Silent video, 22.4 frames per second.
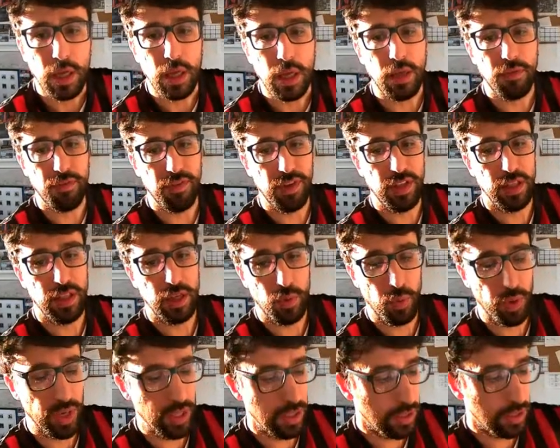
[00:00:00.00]
If Inter
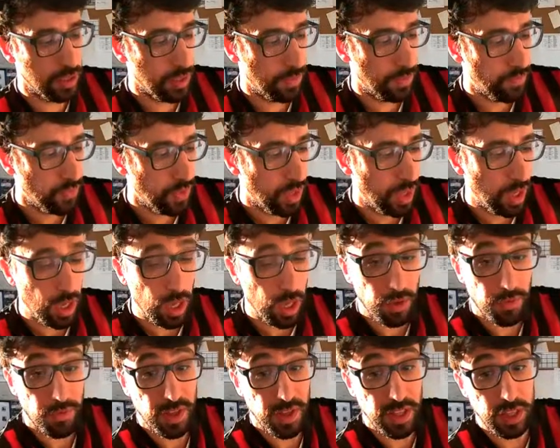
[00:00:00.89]
wins,
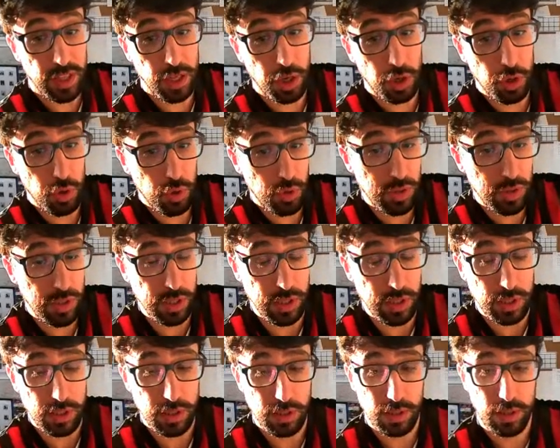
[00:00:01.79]
if Inter
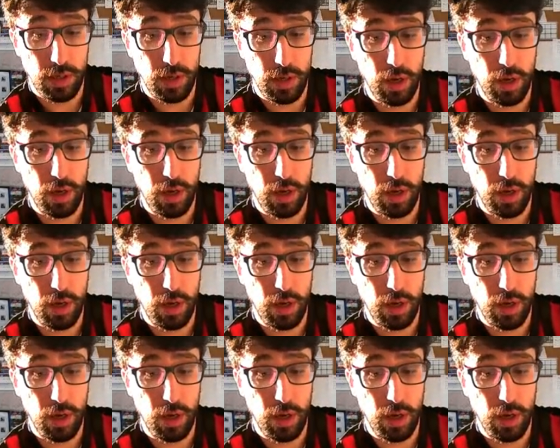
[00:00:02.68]
loses,